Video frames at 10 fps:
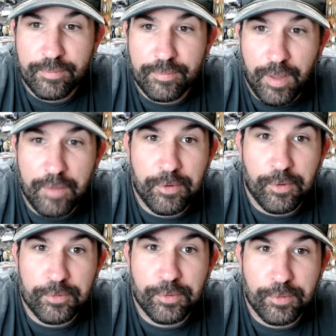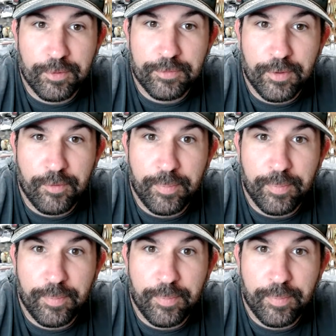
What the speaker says: I have an arsenal of soft